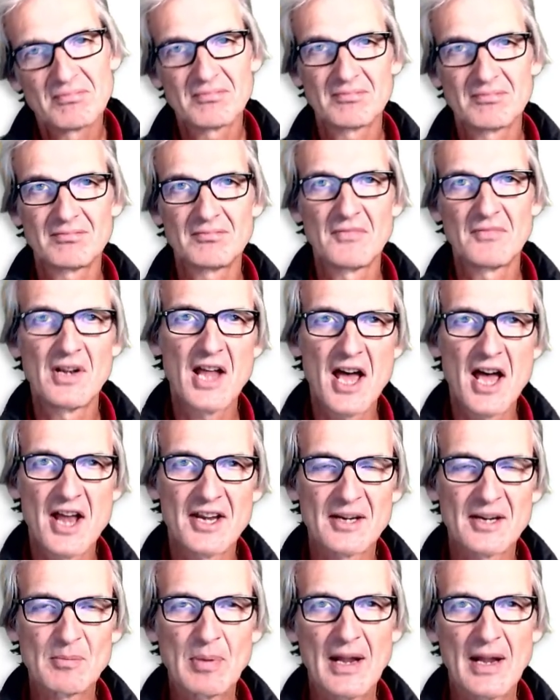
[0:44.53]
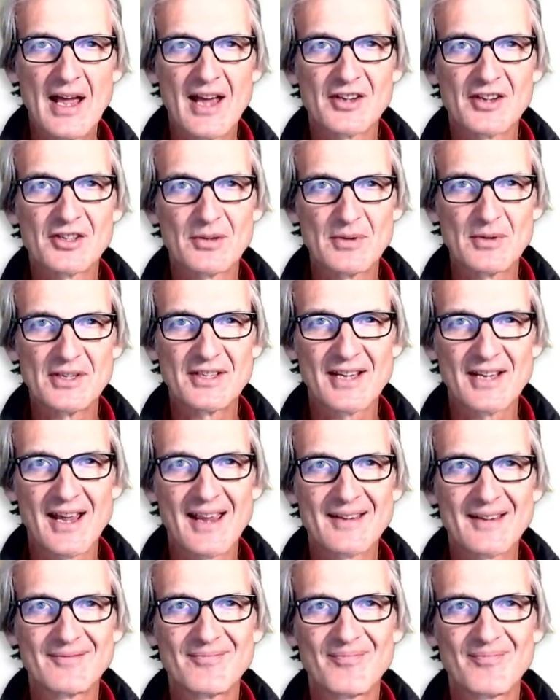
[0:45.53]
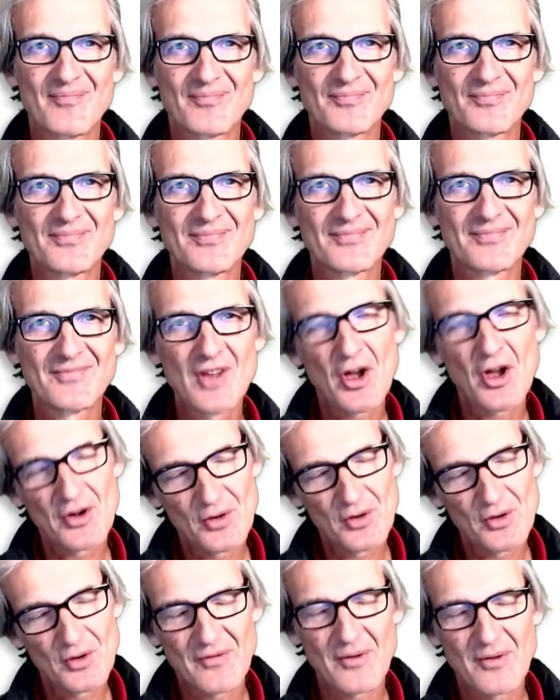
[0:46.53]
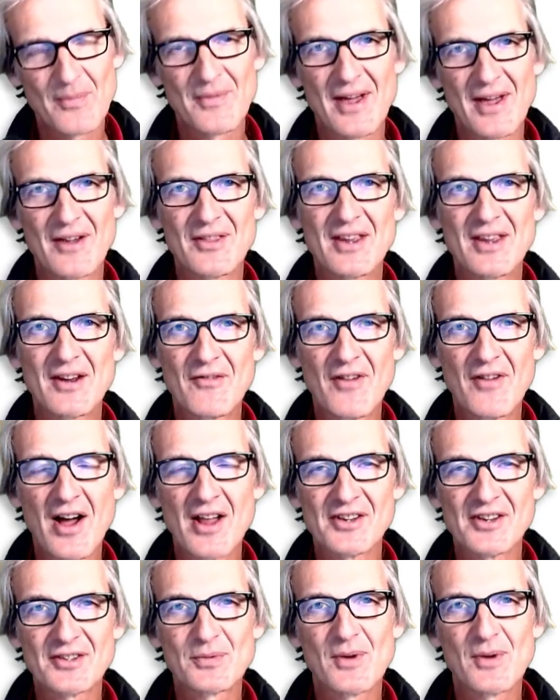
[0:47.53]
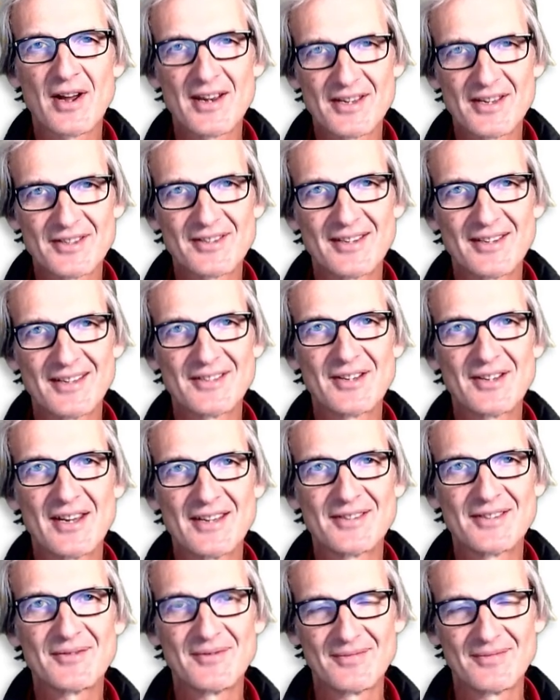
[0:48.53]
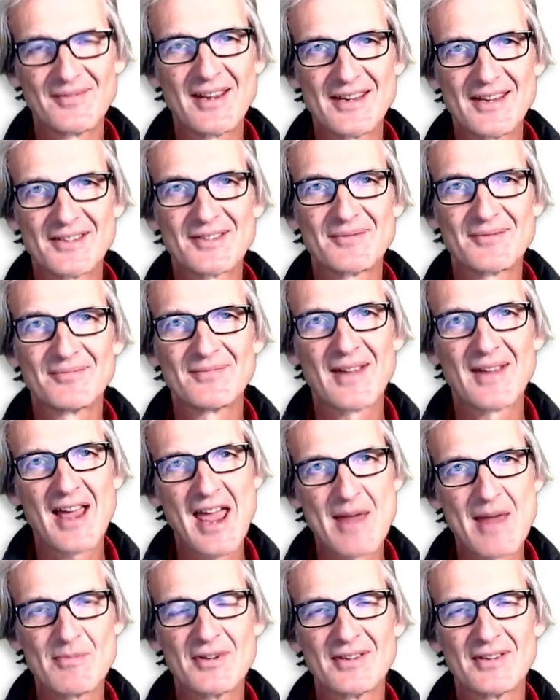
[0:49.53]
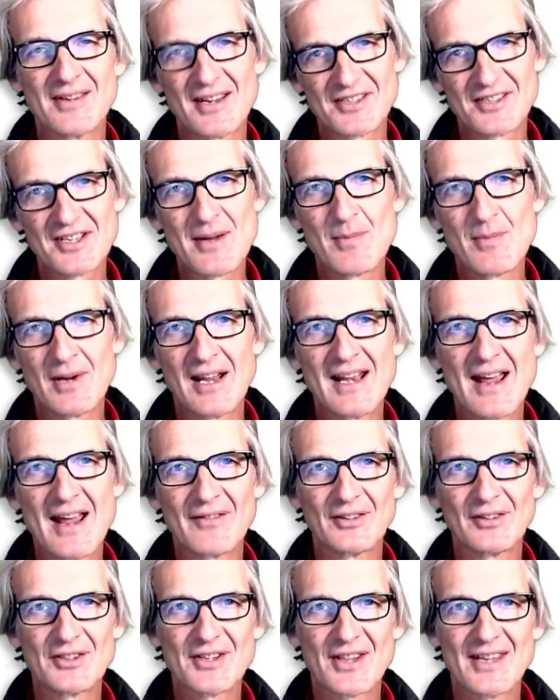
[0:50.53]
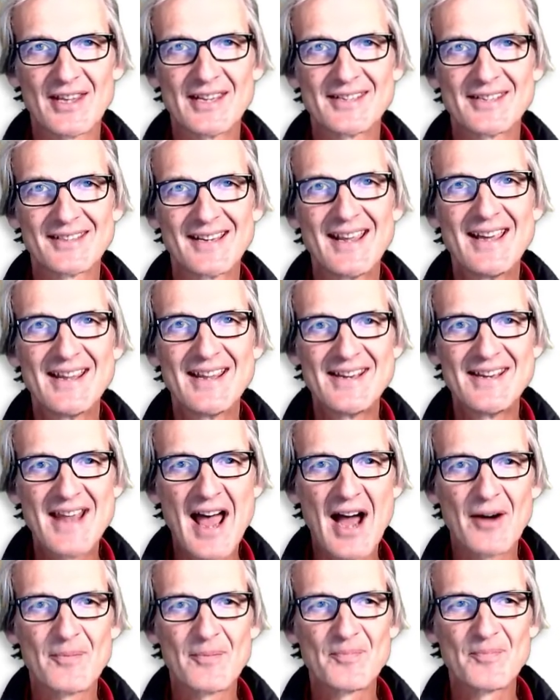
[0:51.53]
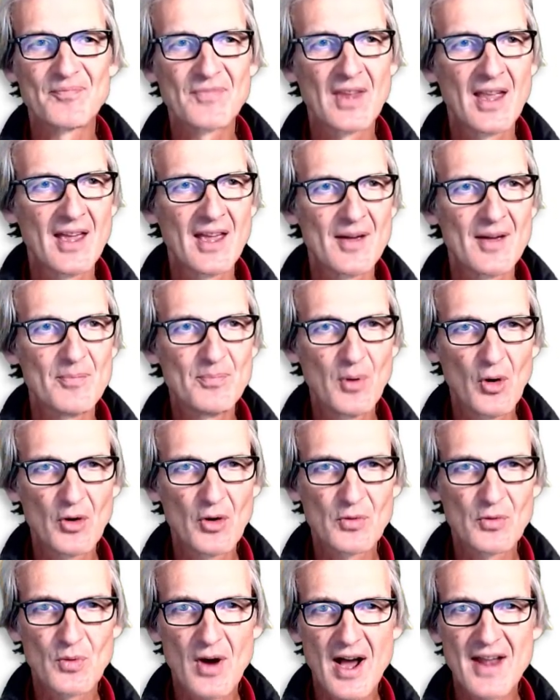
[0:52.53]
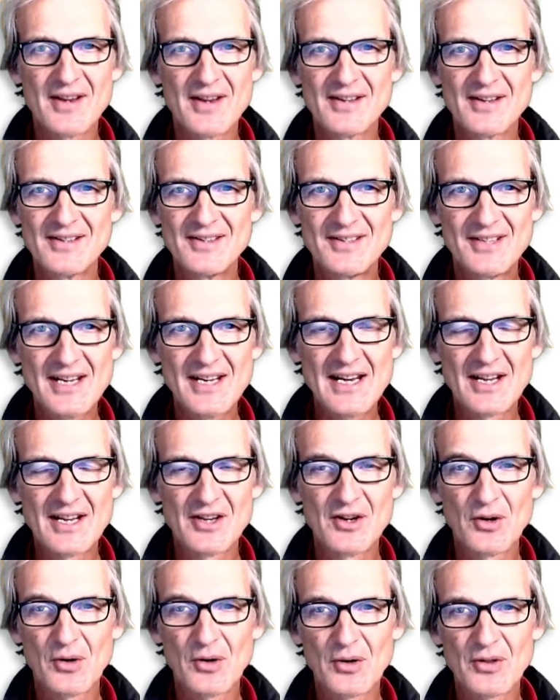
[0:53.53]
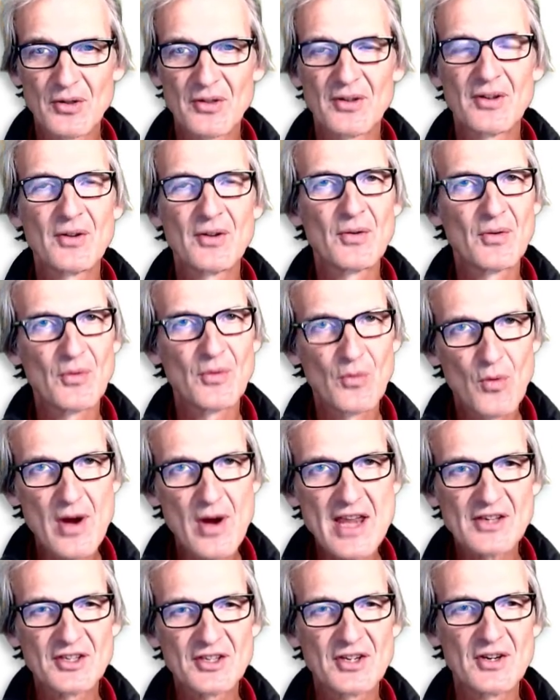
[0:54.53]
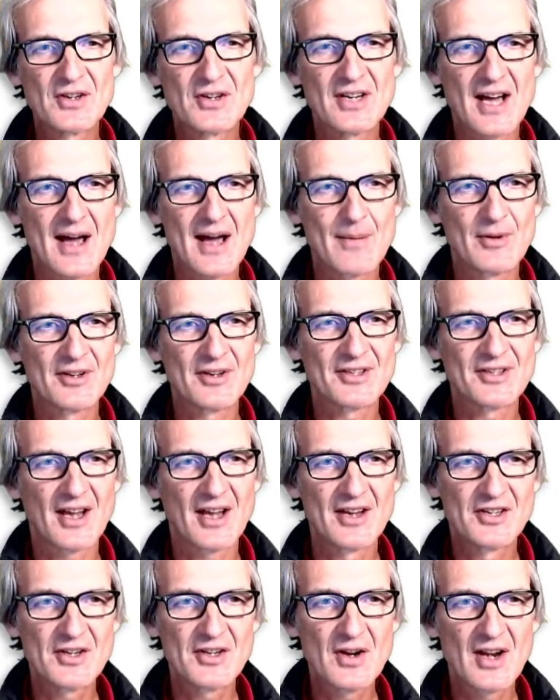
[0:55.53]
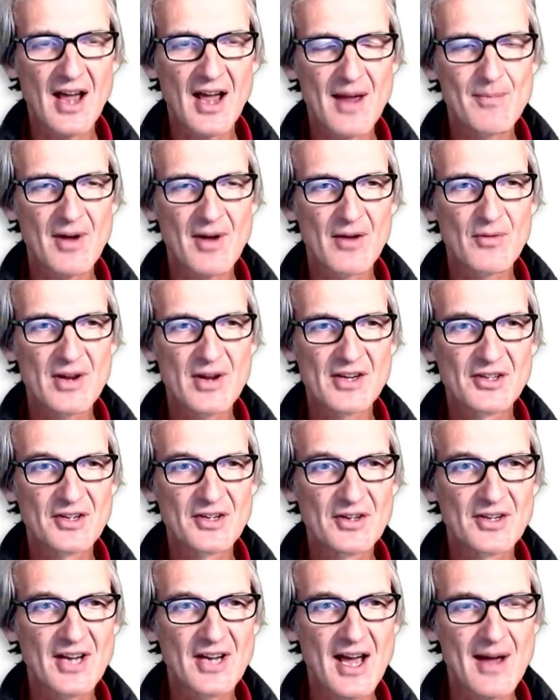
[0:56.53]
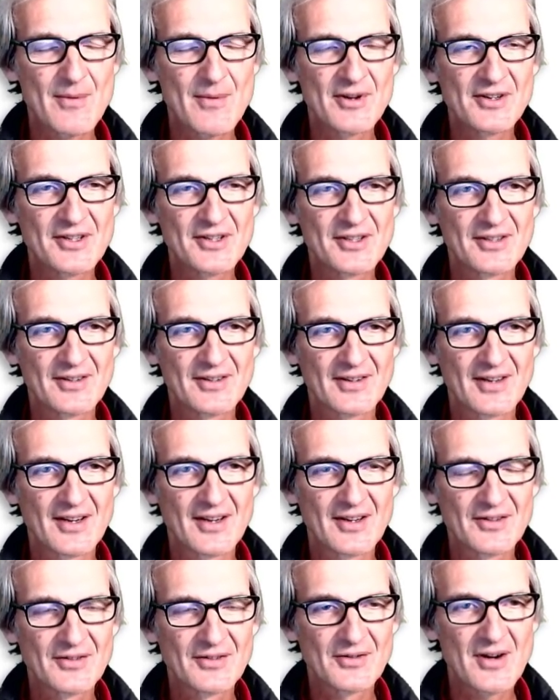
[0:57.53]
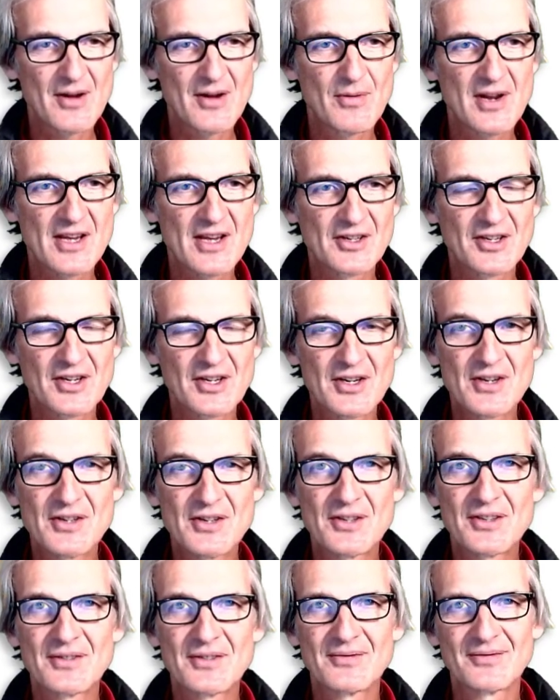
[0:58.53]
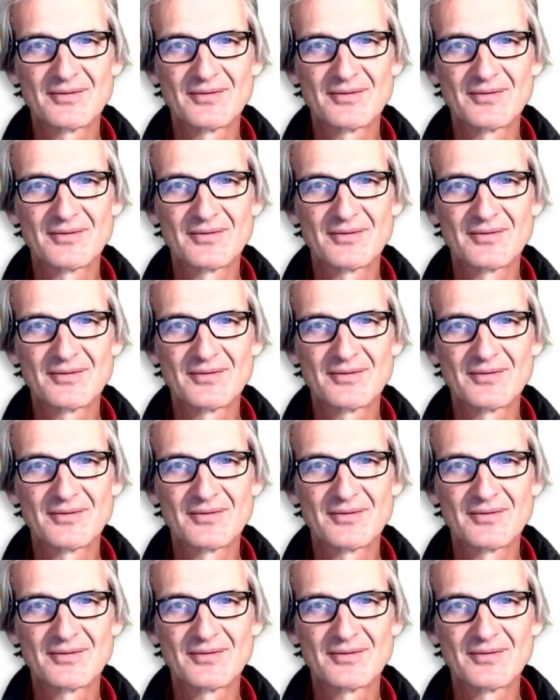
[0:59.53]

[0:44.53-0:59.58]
learning player, shall we say. Not all of them though. The advanced one is aimed at a similar level to this. Now, board 1, dealer north, weak 2 diamonds. I do like my weak 2 diamonds. 3 weak 2s,